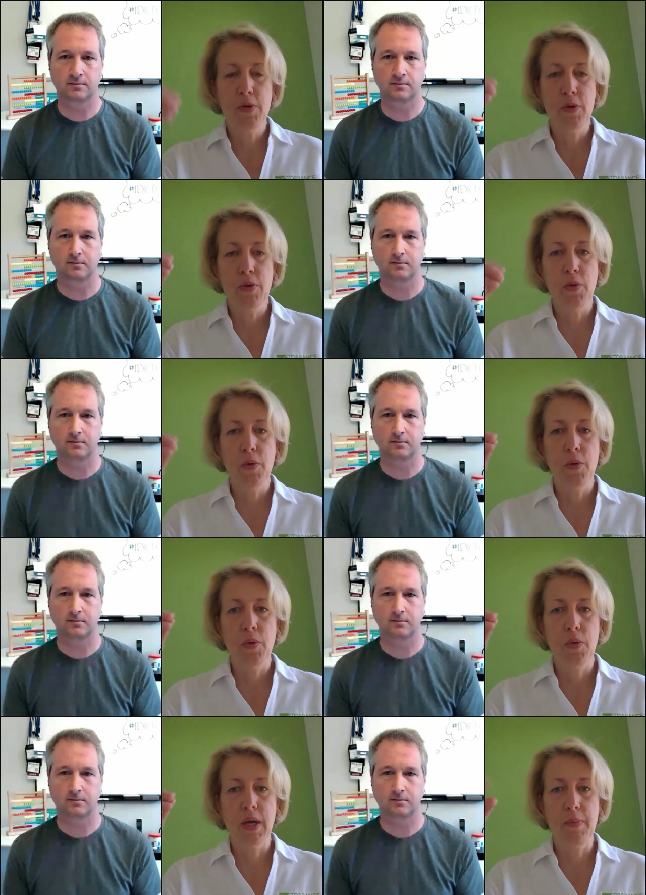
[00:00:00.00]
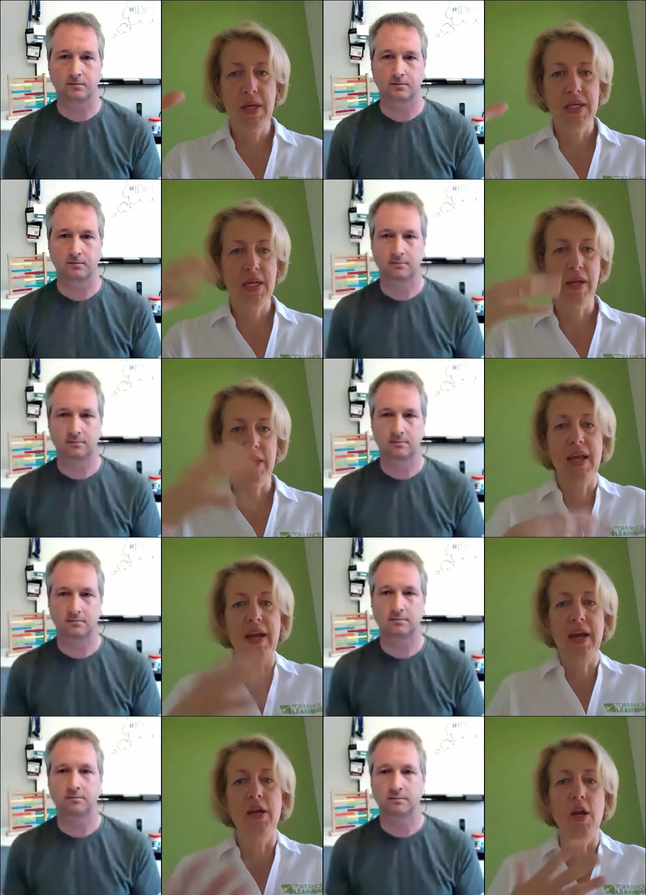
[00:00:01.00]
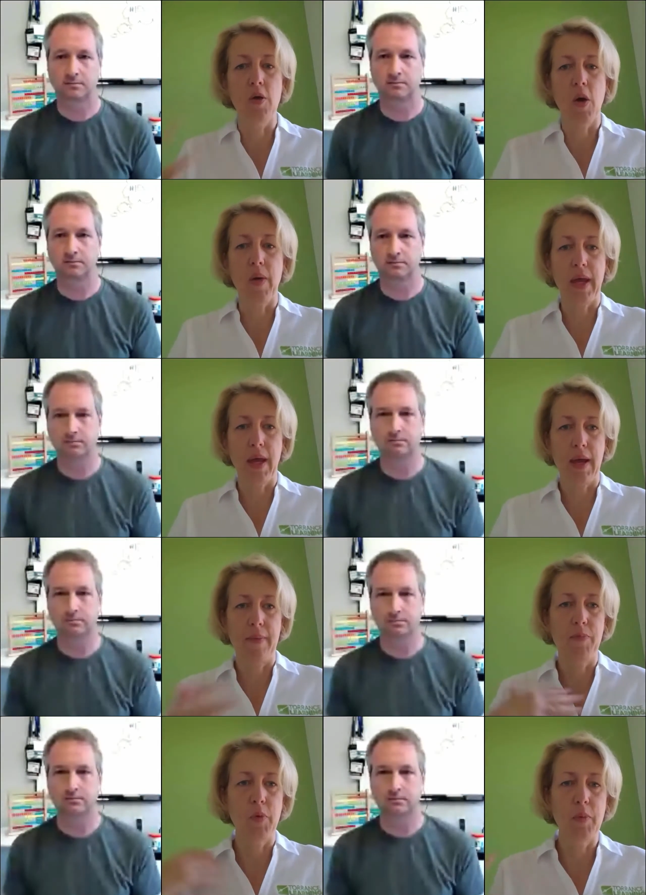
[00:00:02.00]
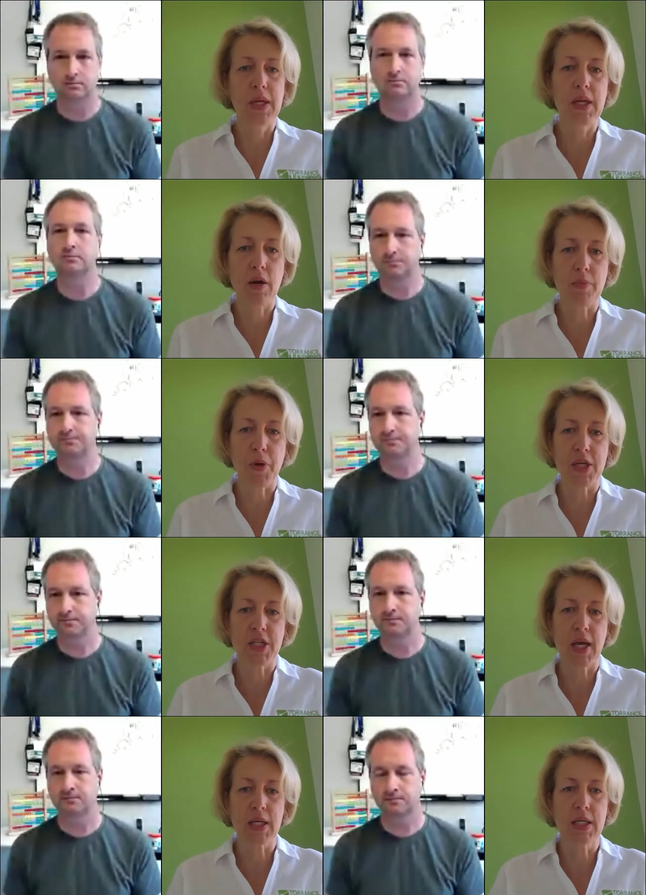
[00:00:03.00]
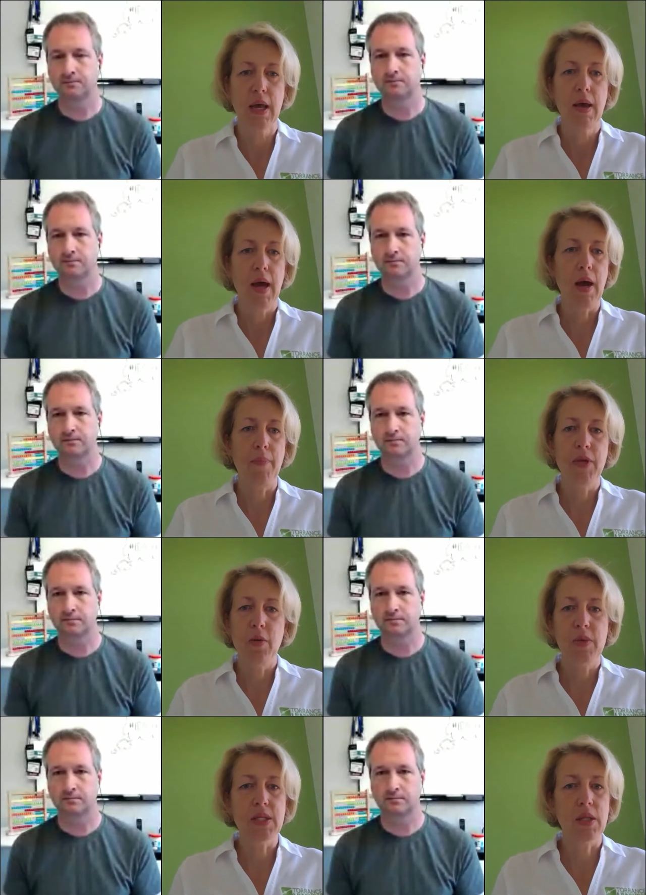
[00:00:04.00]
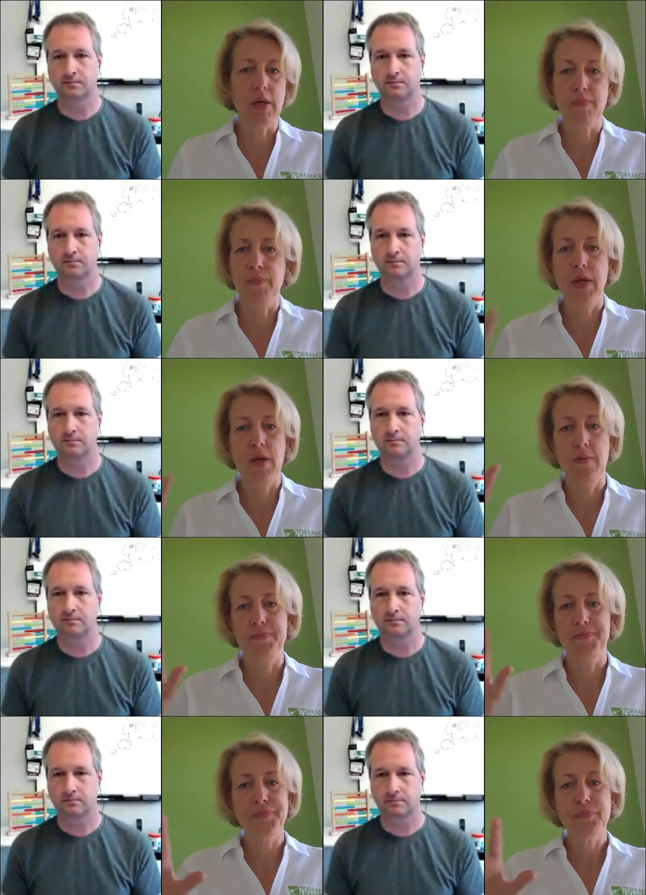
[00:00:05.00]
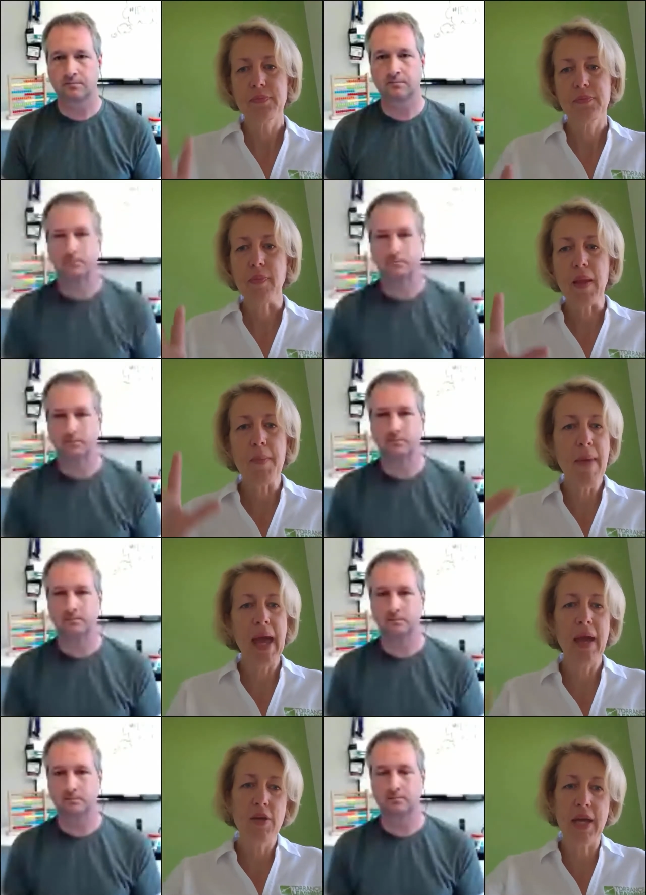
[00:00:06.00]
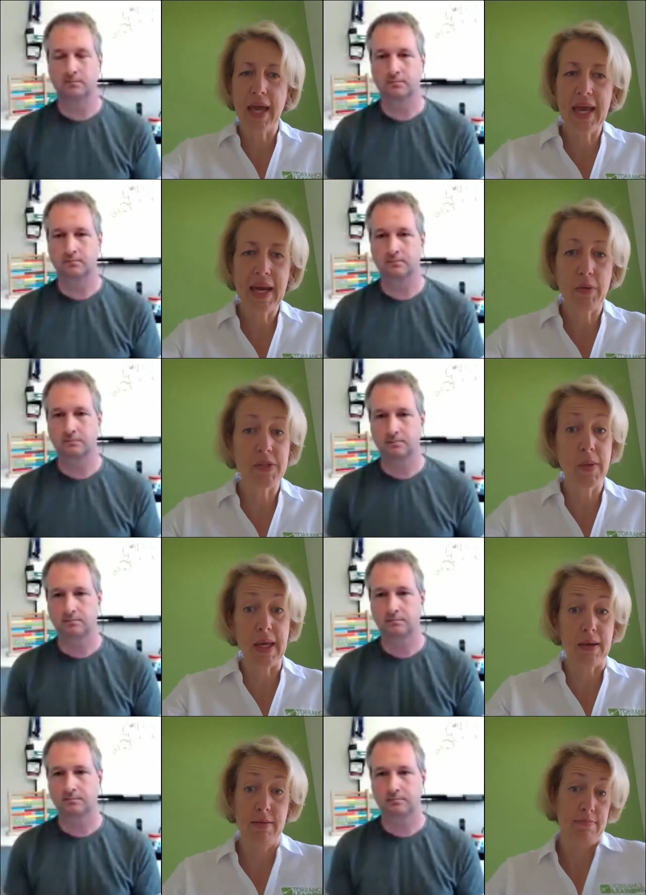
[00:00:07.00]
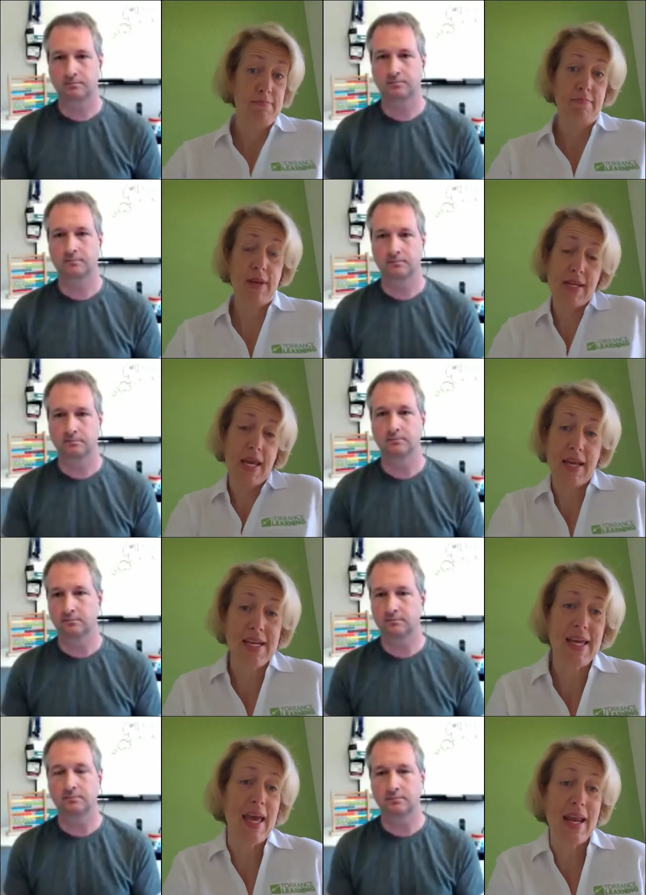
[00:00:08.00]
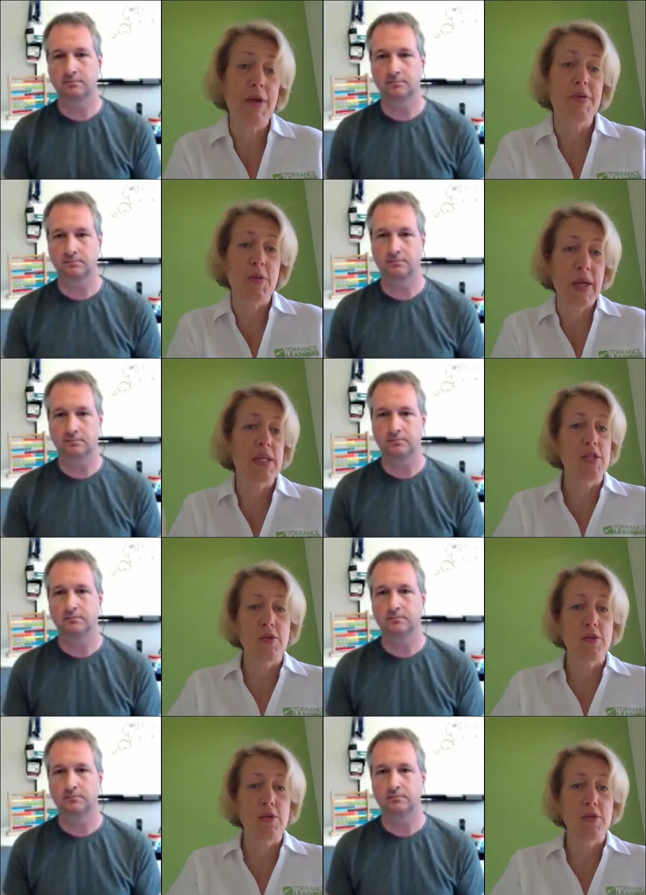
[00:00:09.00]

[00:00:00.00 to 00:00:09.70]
Speaker 1: who, who commit, like they kind of know going in. When we did our project, um, you know, we said, look, you know, Matt, you get eight hours a week. Take take eight hours a week to